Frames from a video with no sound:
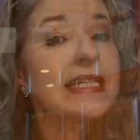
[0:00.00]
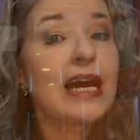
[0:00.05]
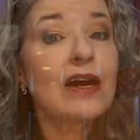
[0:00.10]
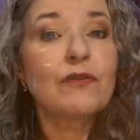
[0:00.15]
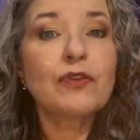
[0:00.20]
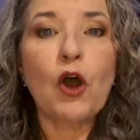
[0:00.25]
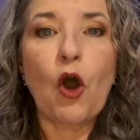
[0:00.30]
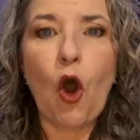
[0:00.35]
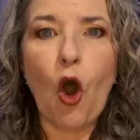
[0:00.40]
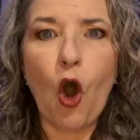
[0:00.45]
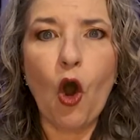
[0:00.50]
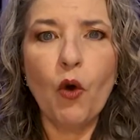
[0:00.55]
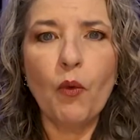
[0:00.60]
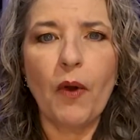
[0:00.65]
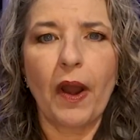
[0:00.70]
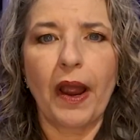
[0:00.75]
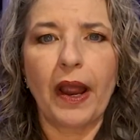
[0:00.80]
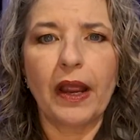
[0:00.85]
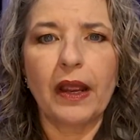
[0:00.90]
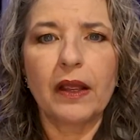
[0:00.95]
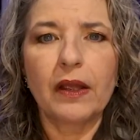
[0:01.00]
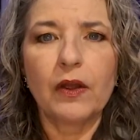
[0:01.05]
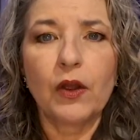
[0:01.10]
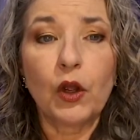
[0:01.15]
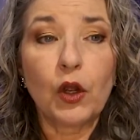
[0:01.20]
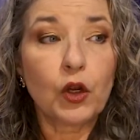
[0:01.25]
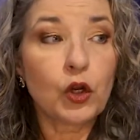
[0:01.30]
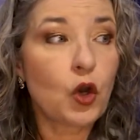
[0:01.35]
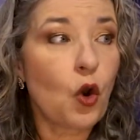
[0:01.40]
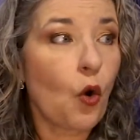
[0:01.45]
down the hallway.
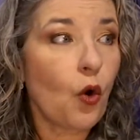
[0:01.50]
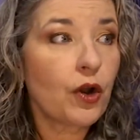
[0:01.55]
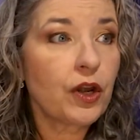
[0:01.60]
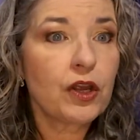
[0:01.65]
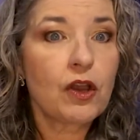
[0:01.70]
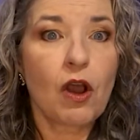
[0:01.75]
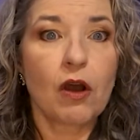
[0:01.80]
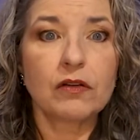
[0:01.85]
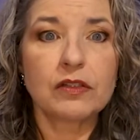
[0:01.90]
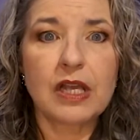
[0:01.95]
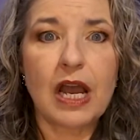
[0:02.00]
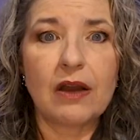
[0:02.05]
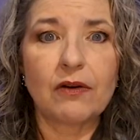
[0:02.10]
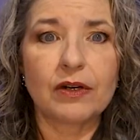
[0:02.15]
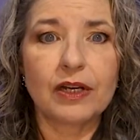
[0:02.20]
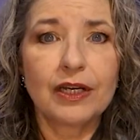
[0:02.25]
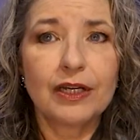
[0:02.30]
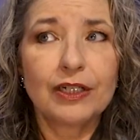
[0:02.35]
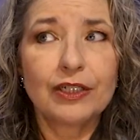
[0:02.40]
And Courtney calls out,